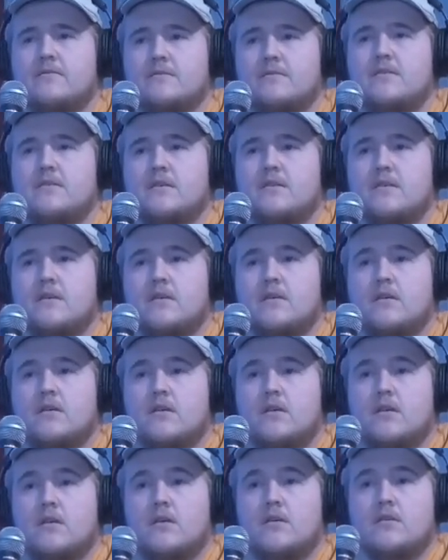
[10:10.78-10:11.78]
Oh, I say
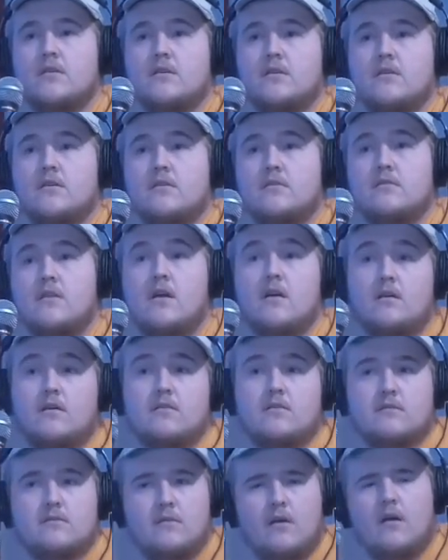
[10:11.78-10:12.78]
five six, five seven. No, do you
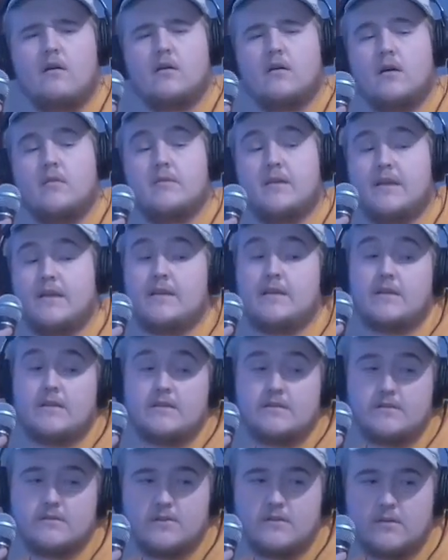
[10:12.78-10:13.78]
go? Oh, I mean he,
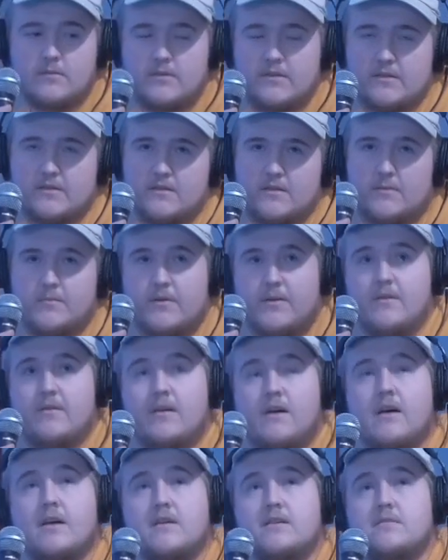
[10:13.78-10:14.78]
he's, I mean compared to
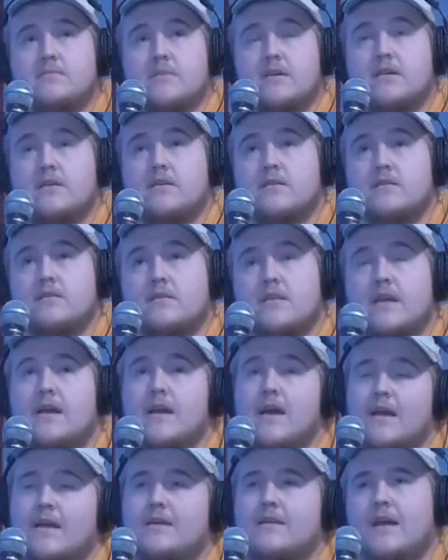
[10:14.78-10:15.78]
us, but yeah, yeah
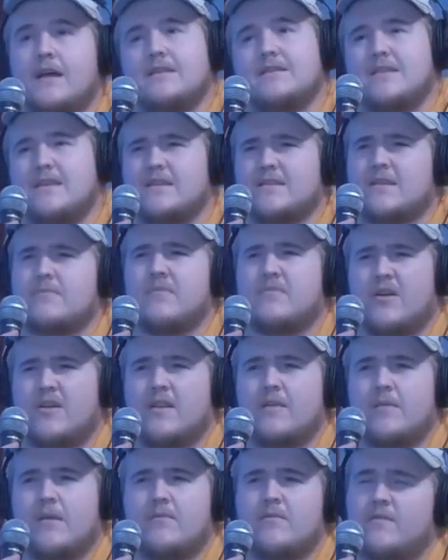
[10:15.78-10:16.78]
I, I'd say something around that,
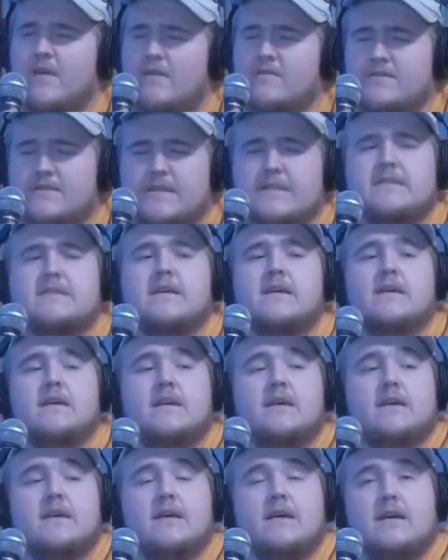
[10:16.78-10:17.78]
maybe five six.
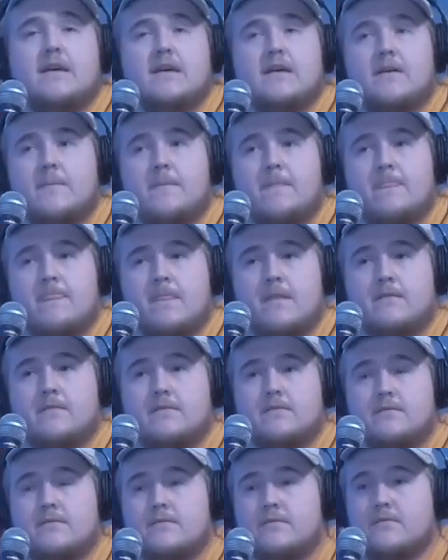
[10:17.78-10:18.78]
Now we're all on this
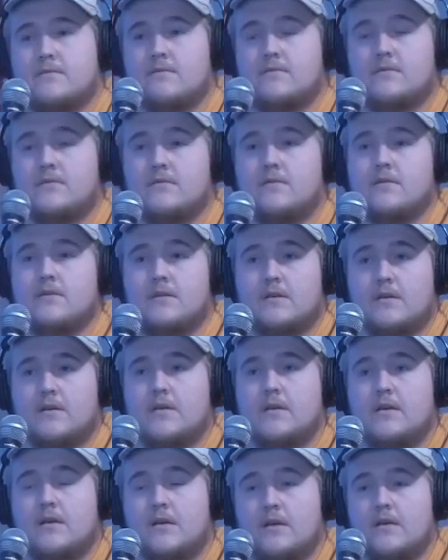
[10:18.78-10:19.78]
tiny little blind. Go
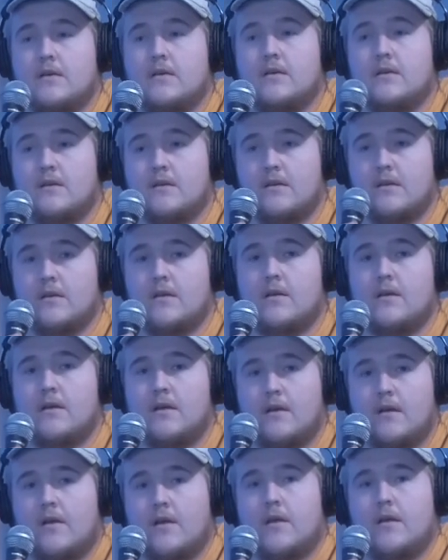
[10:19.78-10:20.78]
ahead, I'll let you take it away.
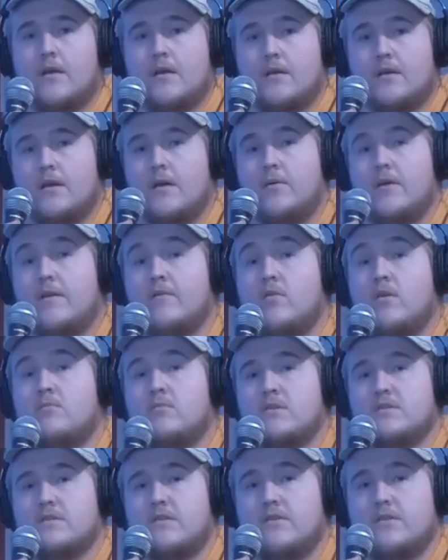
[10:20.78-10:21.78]
Go ahead. Yeah, we have one
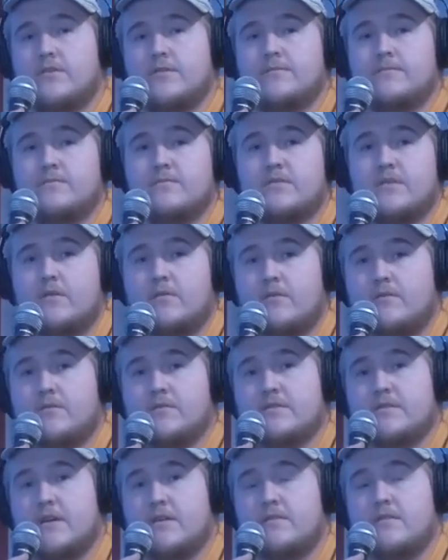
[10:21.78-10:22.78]
muzzle litter, so we were just
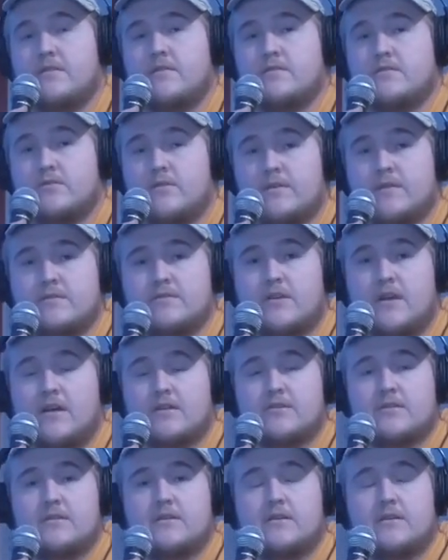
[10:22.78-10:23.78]
out there joining Josh
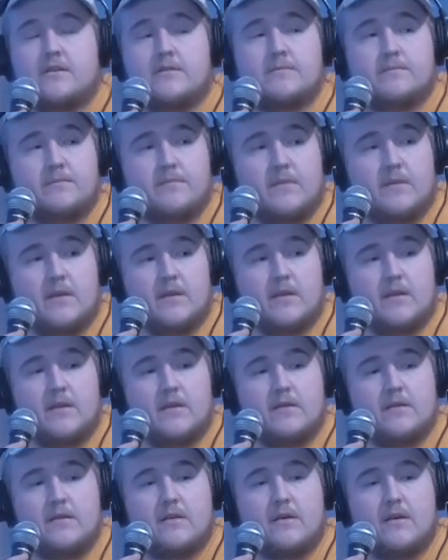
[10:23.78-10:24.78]
in a hunt,
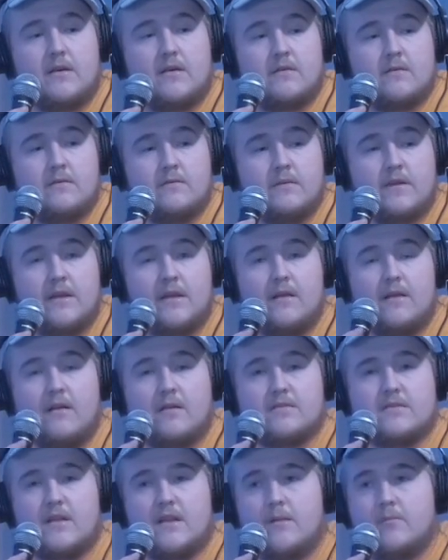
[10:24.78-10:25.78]
and uh, we get it all
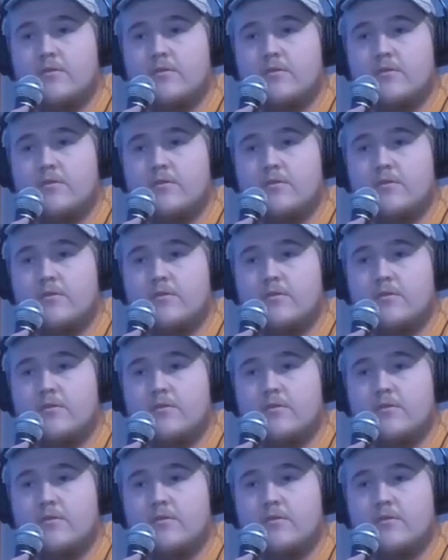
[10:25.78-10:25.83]
set up.